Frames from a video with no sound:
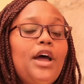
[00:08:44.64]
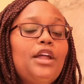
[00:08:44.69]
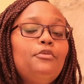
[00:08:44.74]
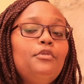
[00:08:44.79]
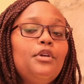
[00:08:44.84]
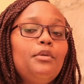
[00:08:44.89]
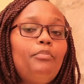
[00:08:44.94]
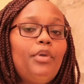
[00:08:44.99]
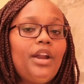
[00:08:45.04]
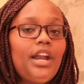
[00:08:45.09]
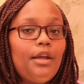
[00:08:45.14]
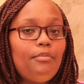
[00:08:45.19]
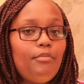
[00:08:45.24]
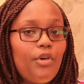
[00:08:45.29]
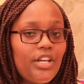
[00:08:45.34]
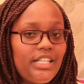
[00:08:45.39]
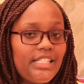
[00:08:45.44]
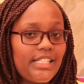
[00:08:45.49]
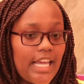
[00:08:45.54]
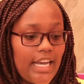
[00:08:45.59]
when we pray,
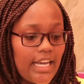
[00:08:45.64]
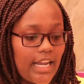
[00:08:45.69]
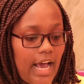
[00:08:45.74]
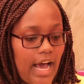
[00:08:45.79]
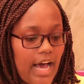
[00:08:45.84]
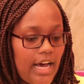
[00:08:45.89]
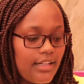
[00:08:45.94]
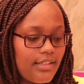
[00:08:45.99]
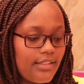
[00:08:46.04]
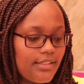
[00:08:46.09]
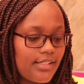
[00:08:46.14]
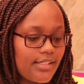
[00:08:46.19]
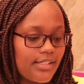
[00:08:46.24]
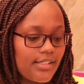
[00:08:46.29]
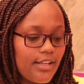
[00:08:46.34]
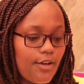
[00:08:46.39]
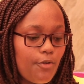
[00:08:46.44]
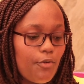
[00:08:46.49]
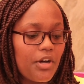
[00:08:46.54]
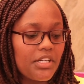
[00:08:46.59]
boys and
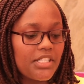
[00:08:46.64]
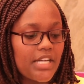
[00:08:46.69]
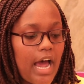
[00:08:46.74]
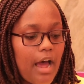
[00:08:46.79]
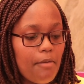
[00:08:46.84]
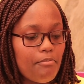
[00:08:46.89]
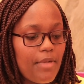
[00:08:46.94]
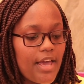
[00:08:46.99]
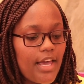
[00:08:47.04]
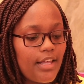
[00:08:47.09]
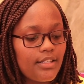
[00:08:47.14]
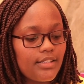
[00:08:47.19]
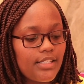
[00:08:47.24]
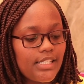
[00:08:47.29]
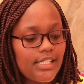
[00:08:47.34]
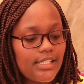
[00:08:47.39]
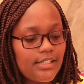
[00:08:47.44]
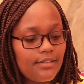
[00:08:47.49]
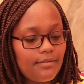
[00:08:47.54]
girls, what happens?